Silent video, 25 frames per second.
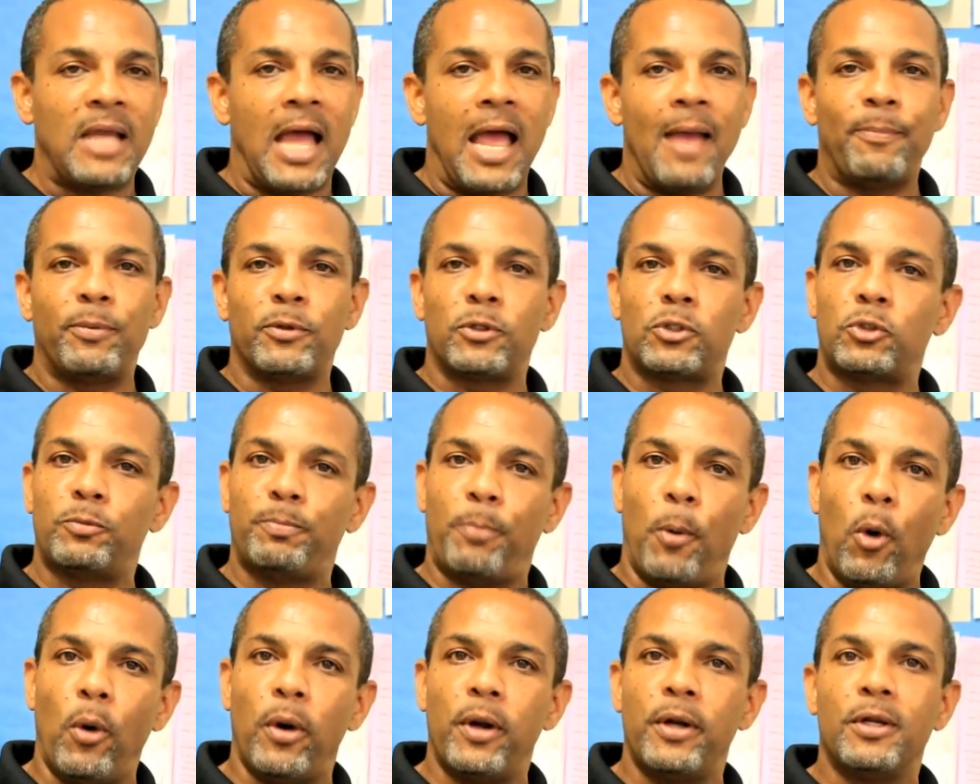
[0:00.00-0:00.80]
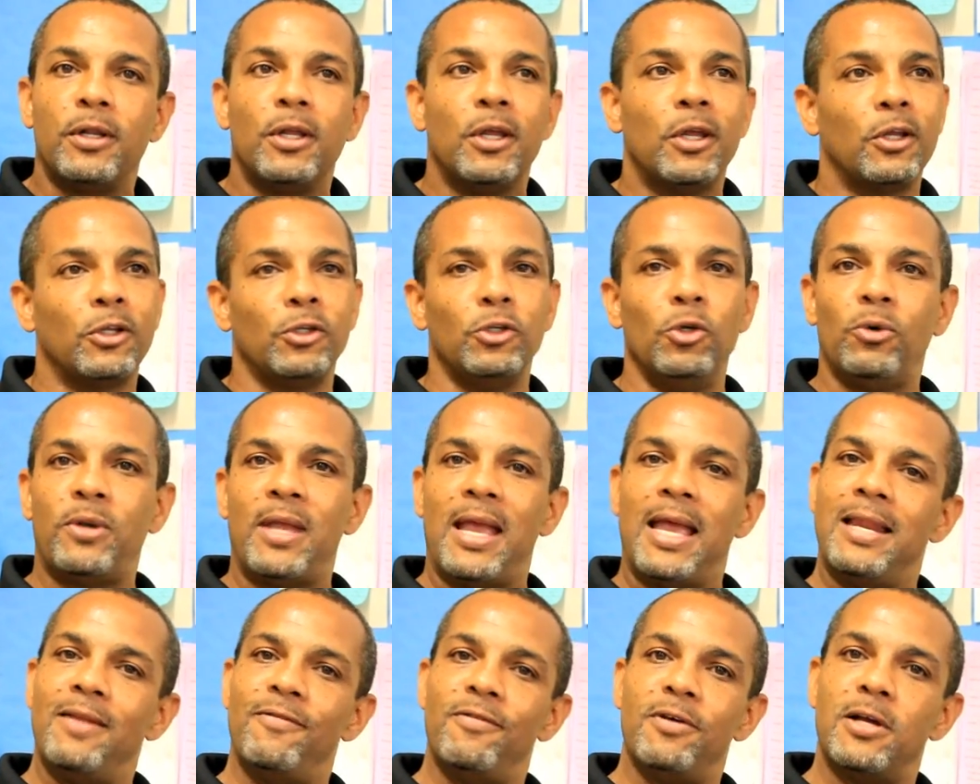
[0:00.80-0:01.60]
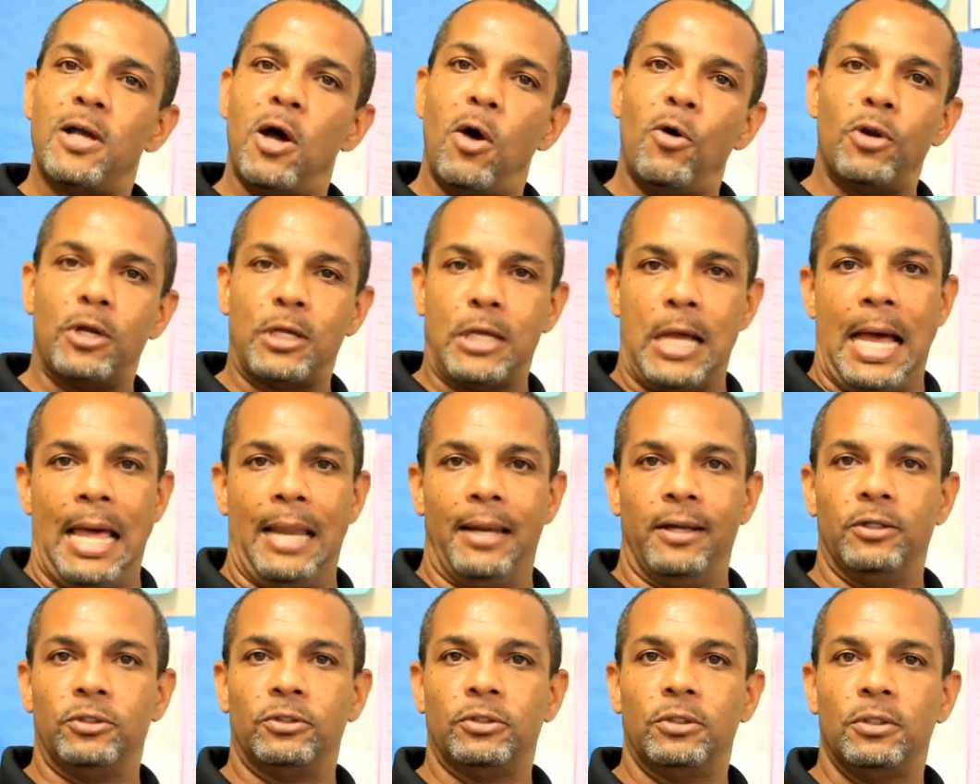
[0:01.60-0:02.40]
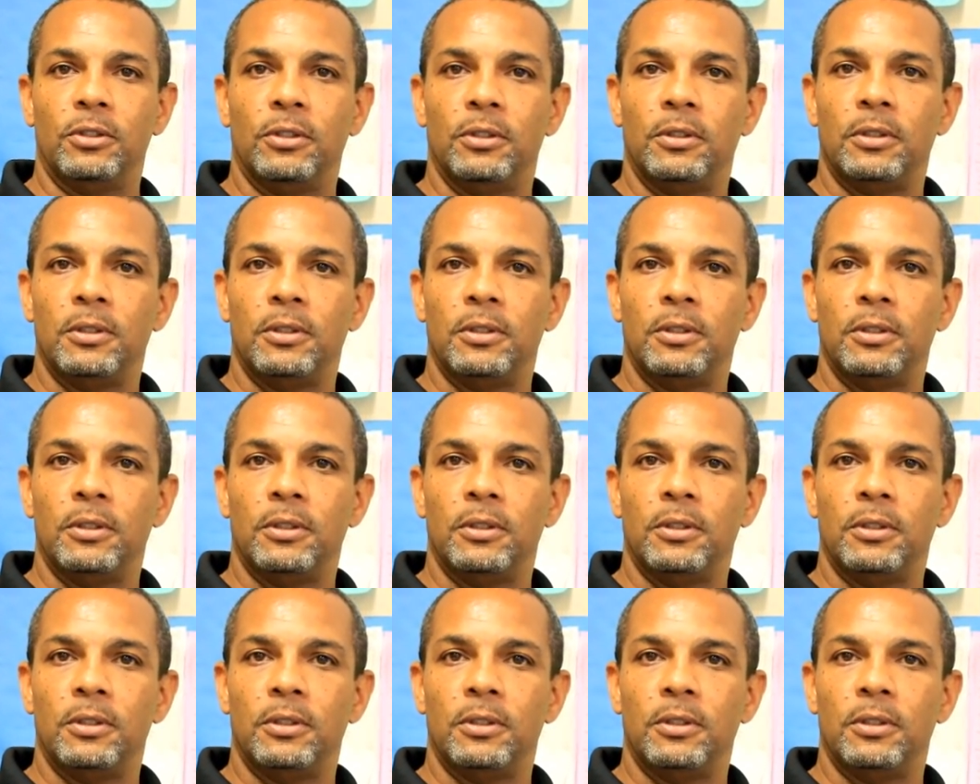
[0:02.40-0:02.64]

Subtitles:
type of sport, you can't even go to college.